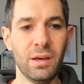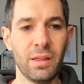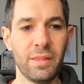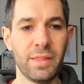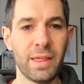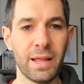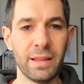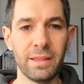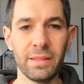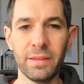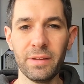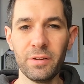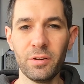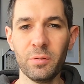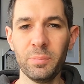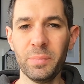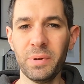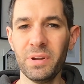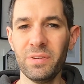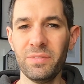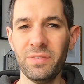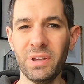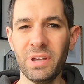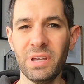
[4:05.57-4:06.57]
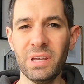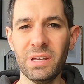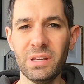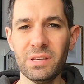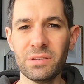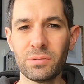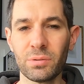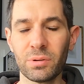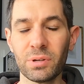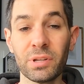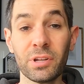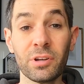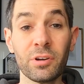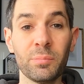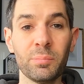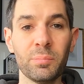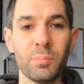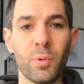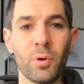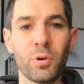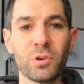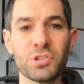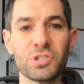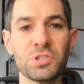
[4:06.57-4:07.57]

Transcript: that little bit of ease or a little more